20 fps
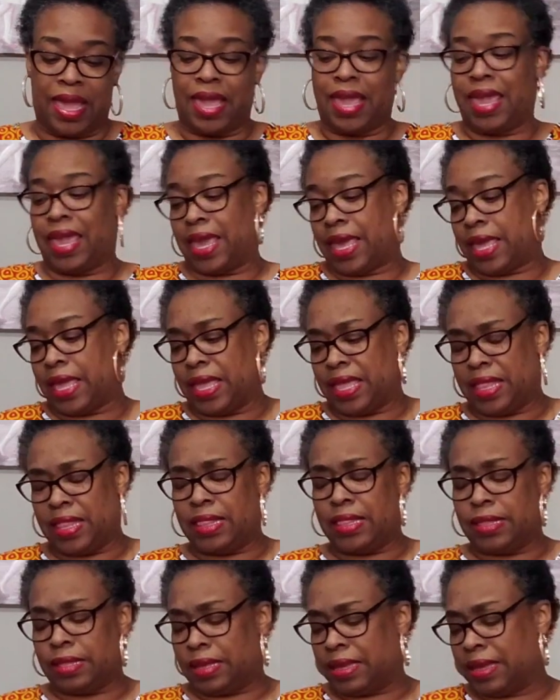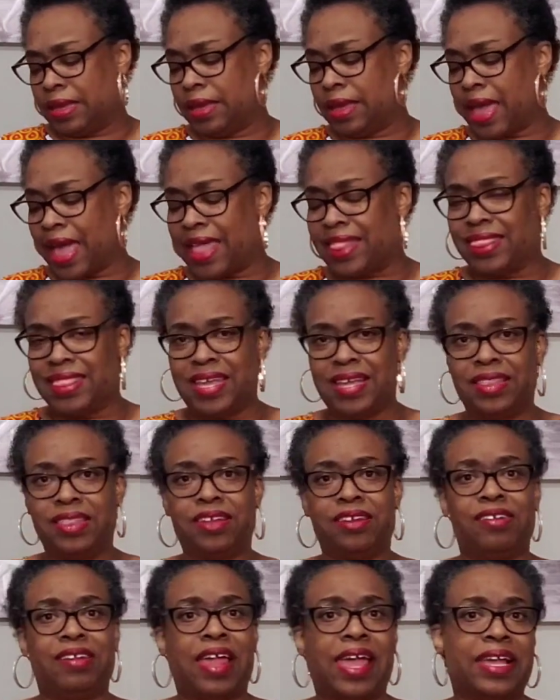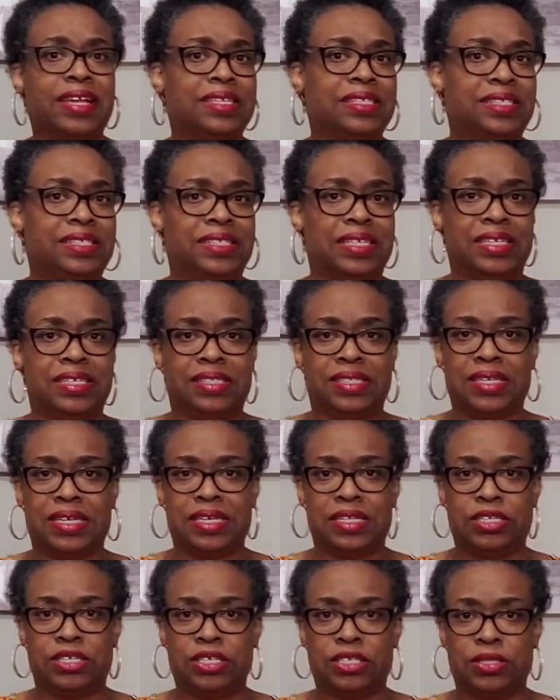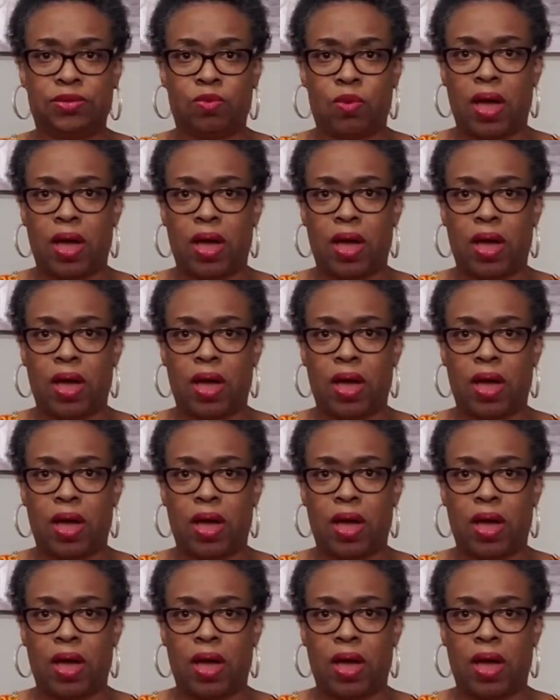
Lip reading: And I think they're like 60 inches